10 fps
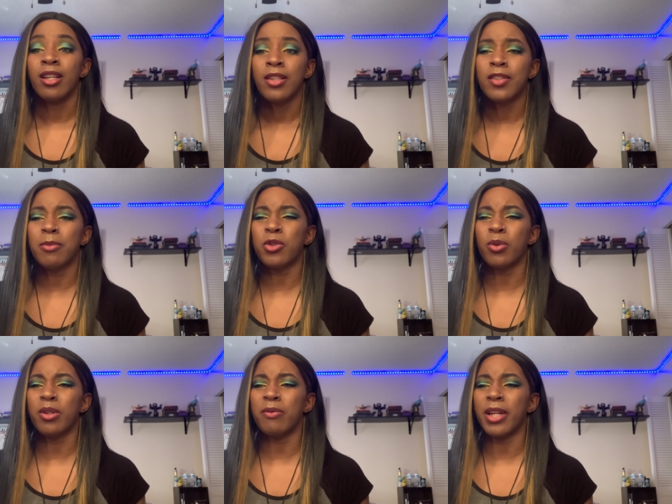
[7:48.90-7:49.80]
some
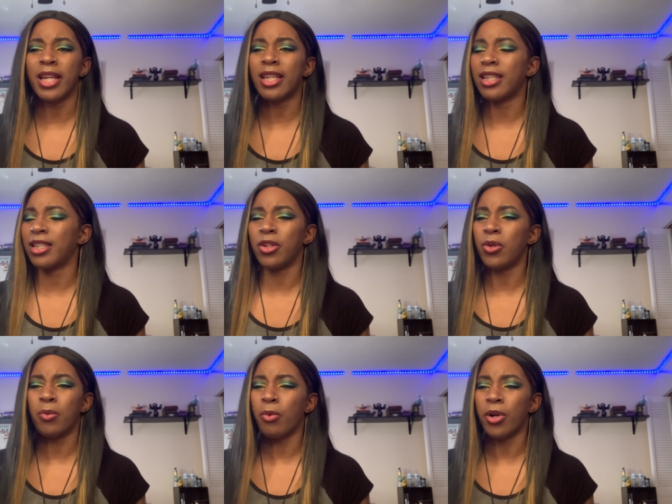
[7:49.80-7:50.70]
sort of, like,
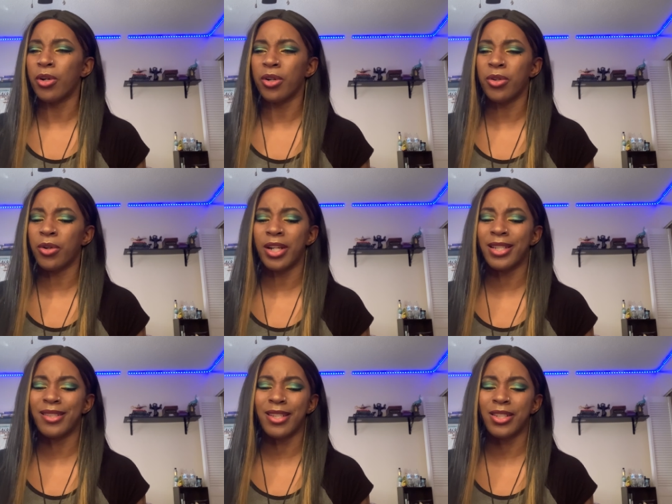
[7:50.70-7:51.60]
ill word or
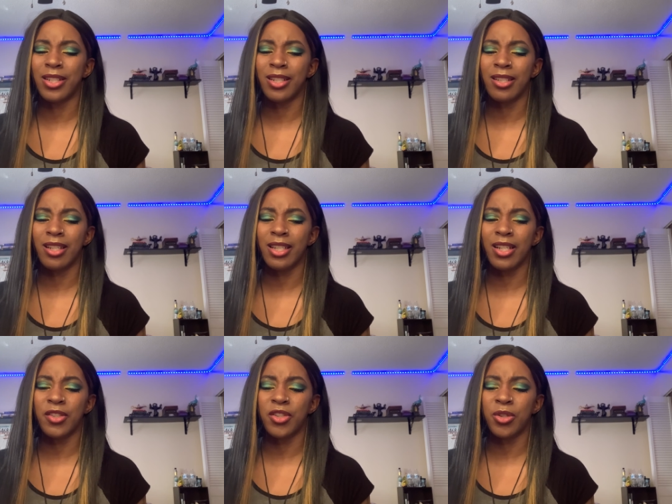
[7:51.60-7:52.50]
intention
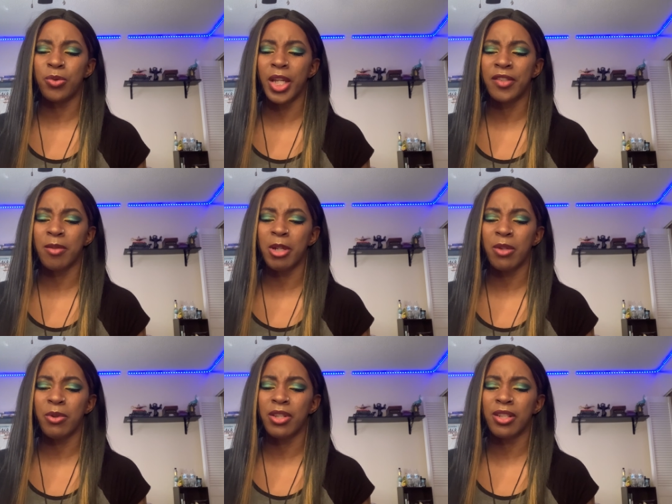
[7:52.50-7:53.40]
against you. Like, somebody
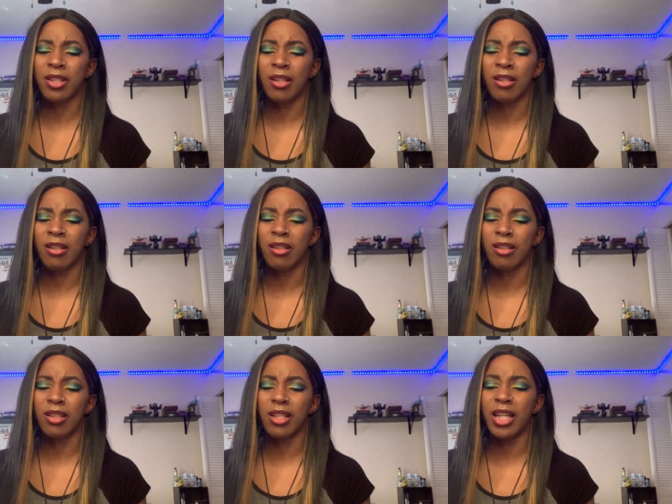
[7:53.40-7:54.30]
with
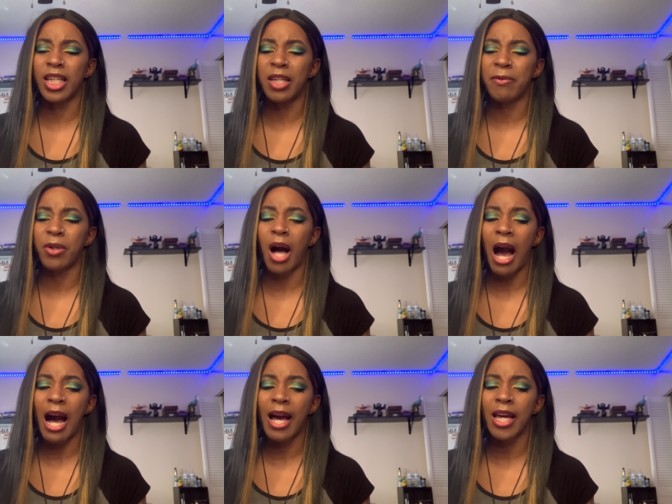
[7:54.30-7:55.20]
an evil
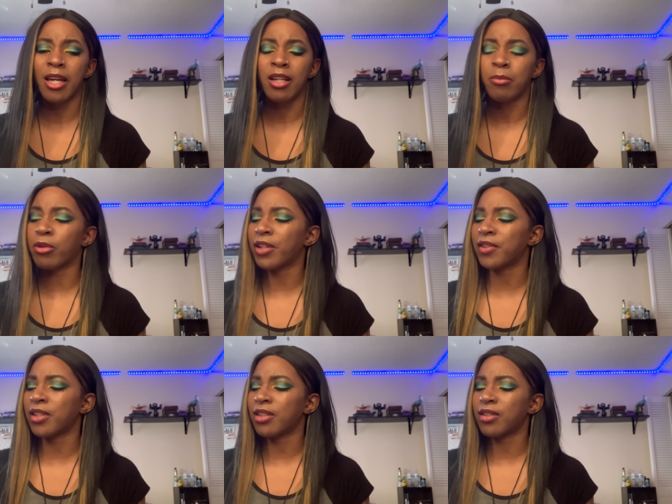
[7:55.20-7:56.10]
eye
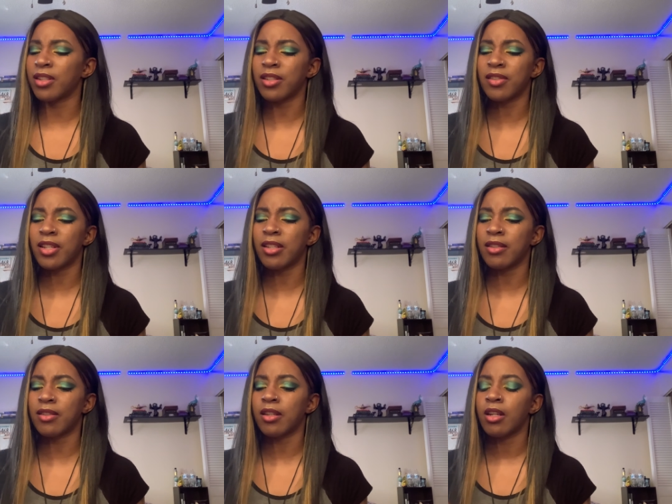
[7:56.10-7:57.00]
presence, in a
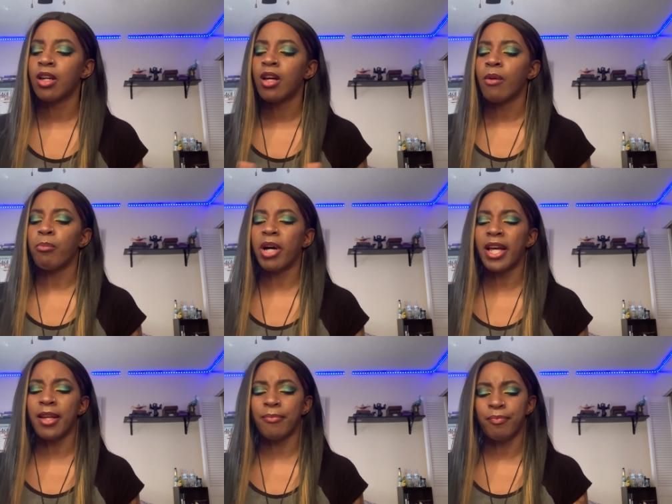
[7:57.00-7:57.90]
sense.
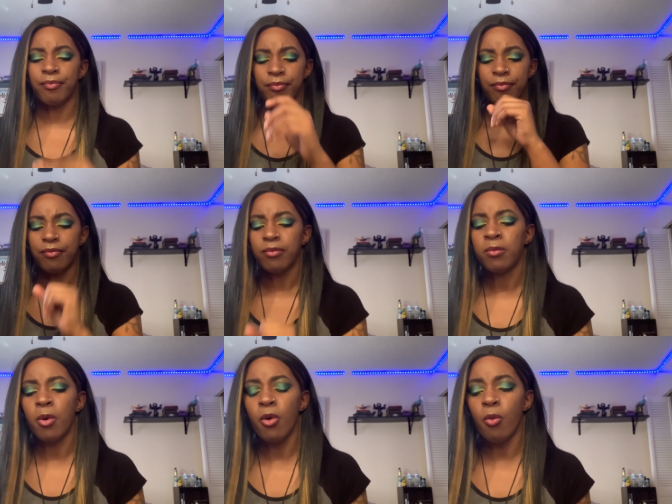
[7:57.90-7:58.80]
But
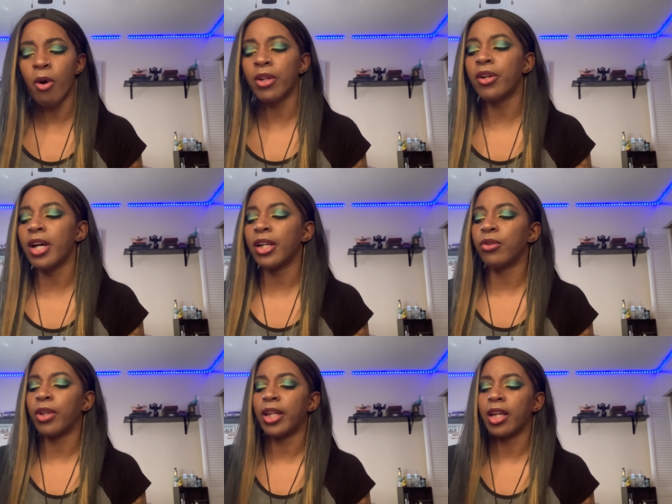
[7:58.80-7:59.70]
whether or not
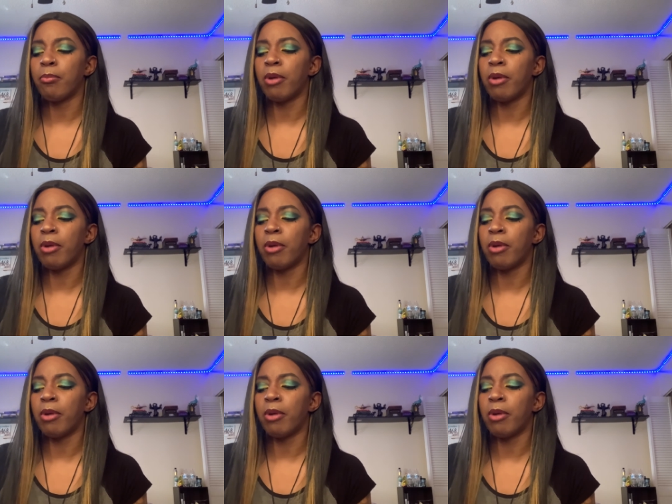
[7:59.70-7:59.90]
you're letting it